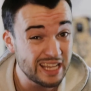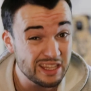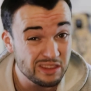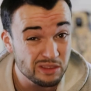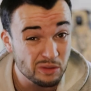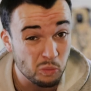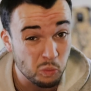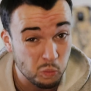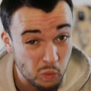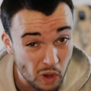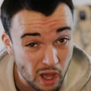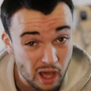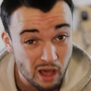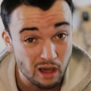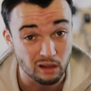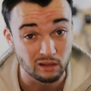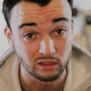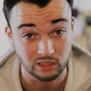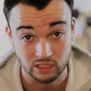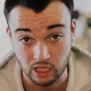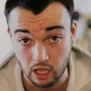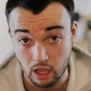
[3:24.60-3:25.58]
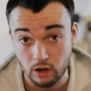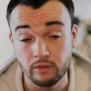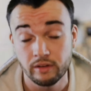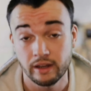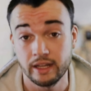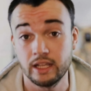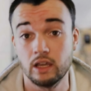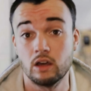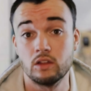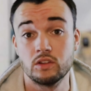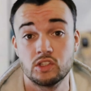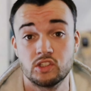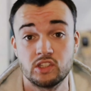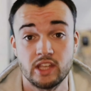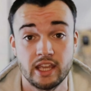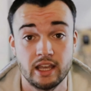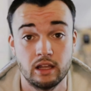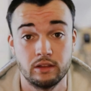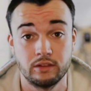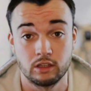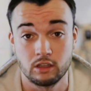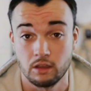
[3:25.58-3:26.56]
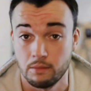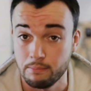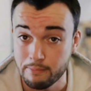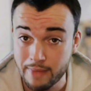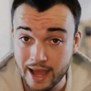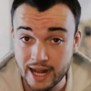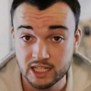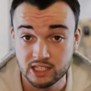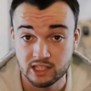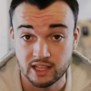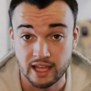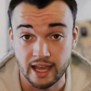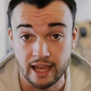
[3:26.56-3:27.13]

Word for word: in the world currently on sale that can match